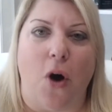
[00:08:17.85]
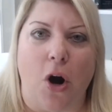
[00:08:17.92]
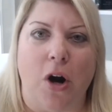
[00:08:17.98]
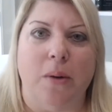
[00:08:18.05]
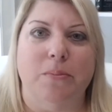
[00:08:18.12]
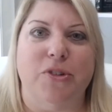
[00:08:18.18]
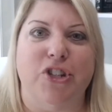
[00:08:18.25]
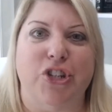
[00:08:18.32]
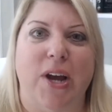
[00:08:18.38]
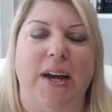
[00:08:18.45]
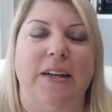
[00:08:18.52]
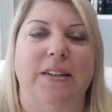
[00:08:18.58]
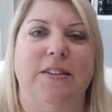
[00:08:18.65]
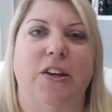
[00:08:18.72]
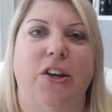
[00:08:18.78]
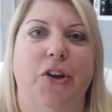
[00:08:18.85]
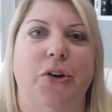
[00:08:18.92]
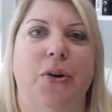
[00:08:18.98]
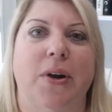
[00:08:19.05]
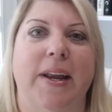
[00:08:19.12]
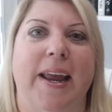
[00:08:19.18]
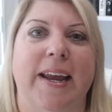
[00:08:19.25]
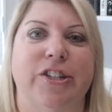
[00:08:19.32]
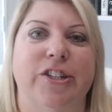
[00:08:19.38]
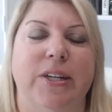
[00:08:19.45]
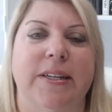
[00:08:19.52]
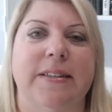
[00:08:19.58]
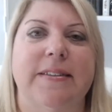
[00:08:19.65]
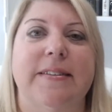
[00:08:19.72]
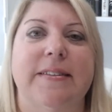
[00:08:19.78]
armed Czech security
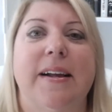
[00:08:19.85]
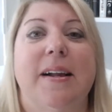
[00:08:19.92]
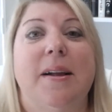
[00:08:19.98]
agents.